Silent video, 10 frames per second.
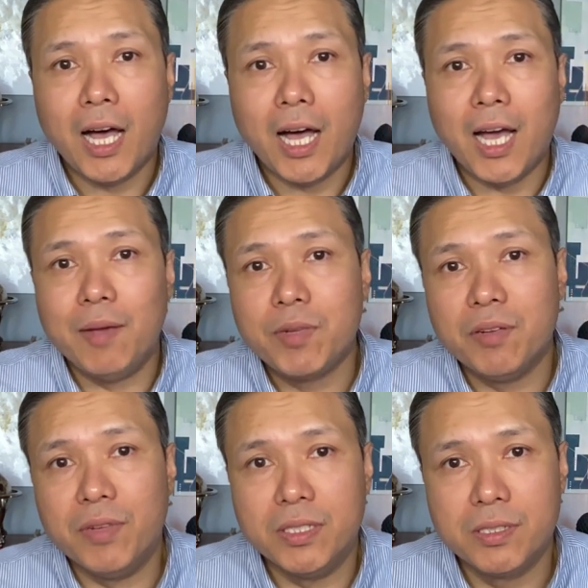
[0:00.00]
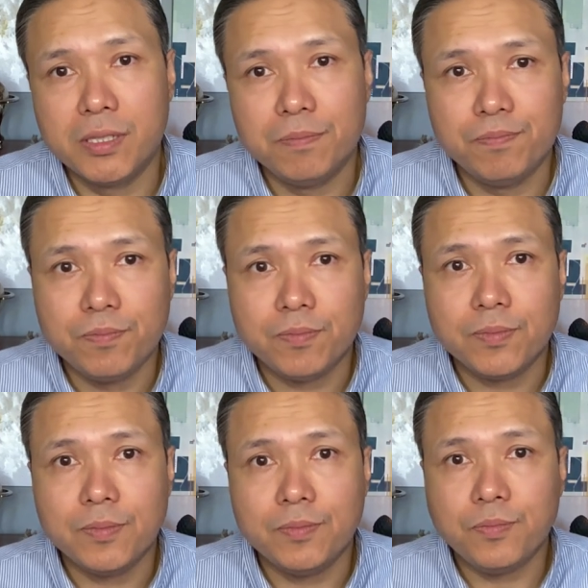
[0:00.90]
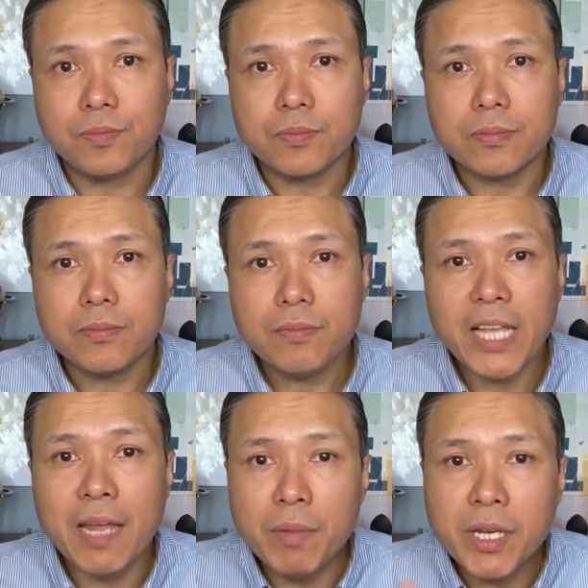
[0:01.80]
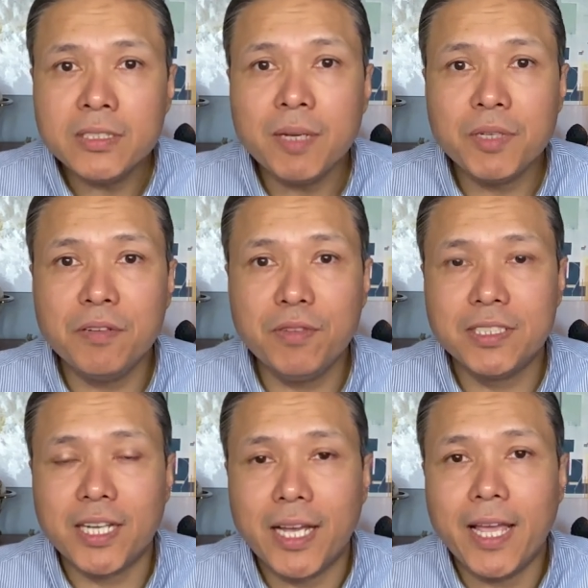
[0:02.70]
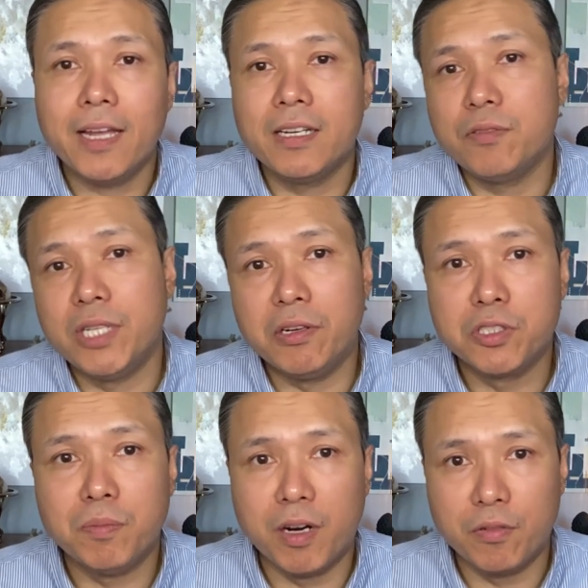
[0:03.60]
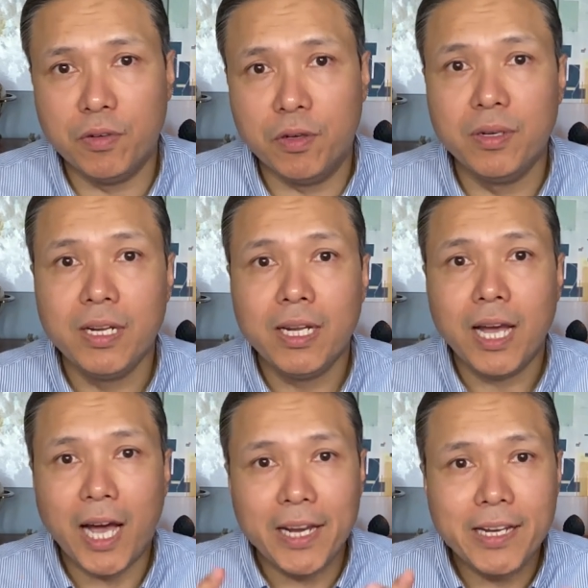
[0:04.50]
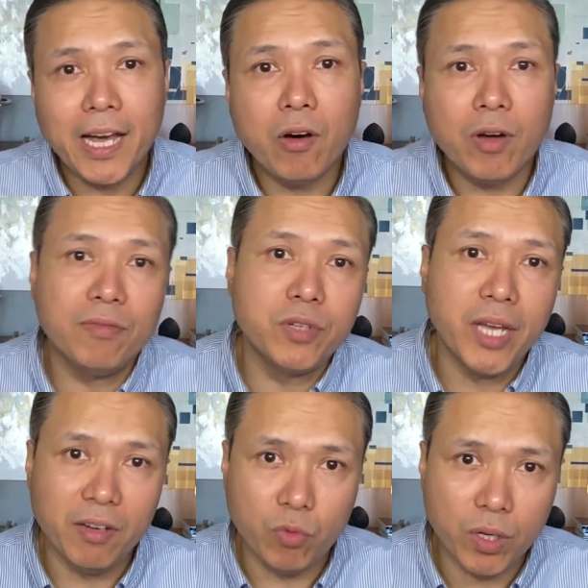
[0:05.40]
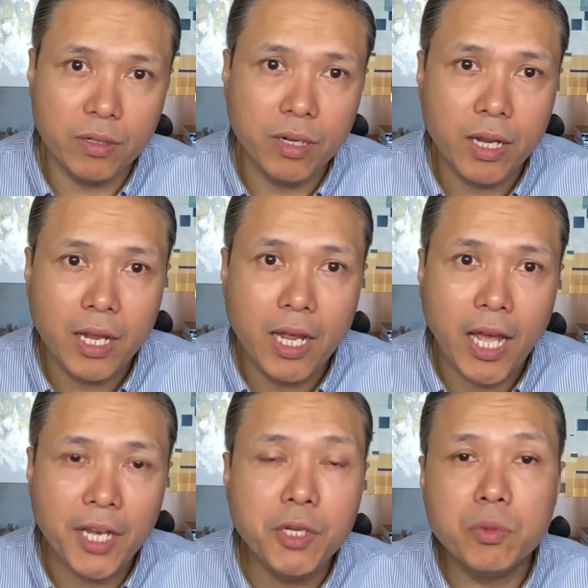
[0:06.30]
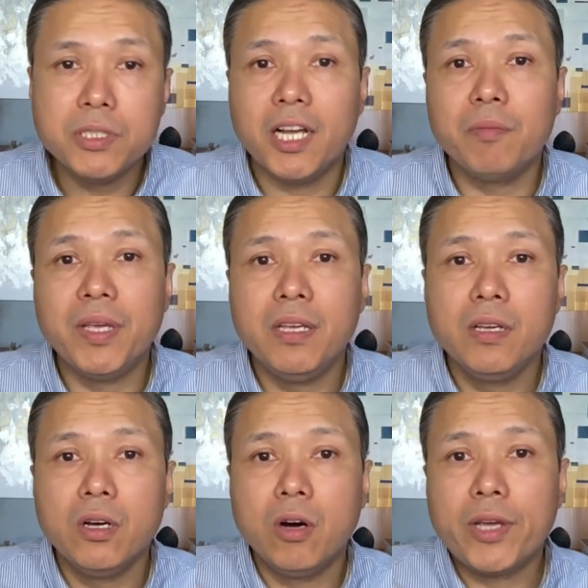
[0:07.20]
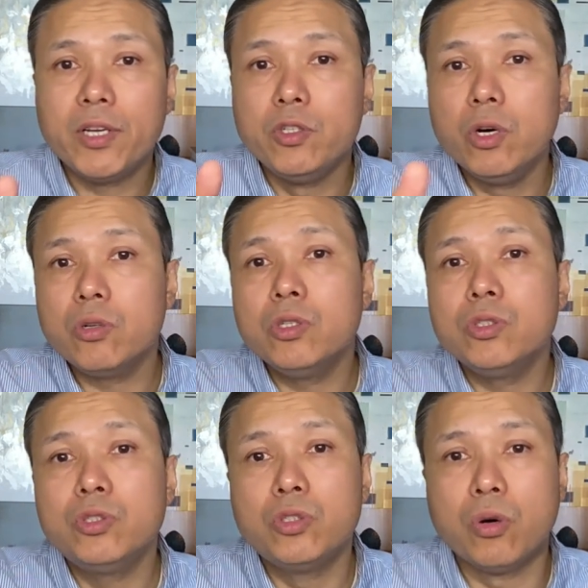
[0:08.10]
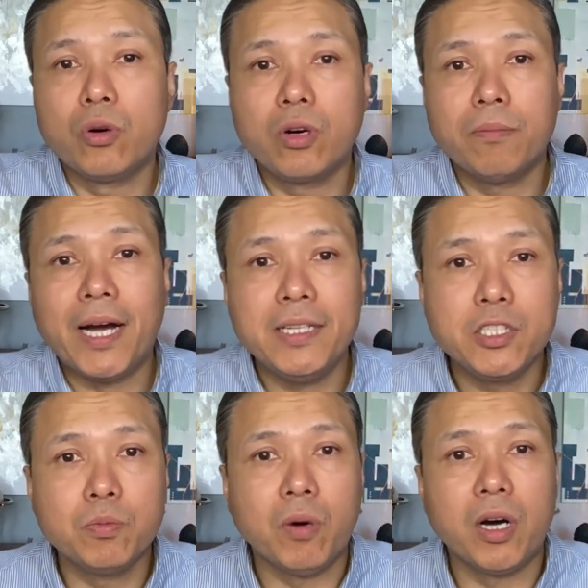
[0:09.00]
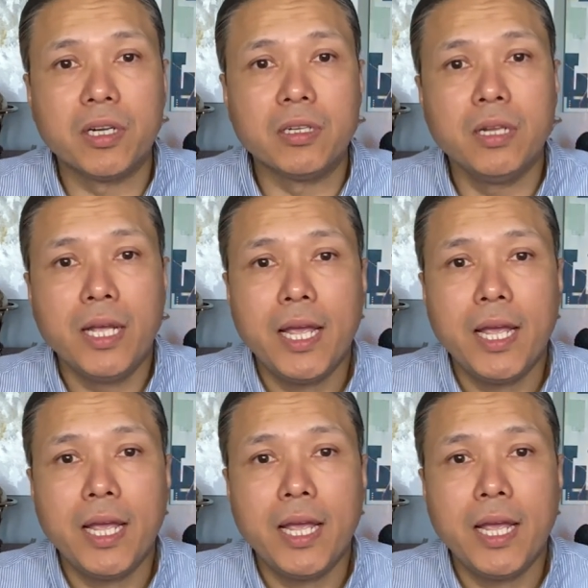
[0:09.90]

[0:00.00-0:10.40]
I'm convinced. And because I'm convinced that I can't live without a smartphone, I now have to have one. And you will tell me, okay, go to the store, buy this model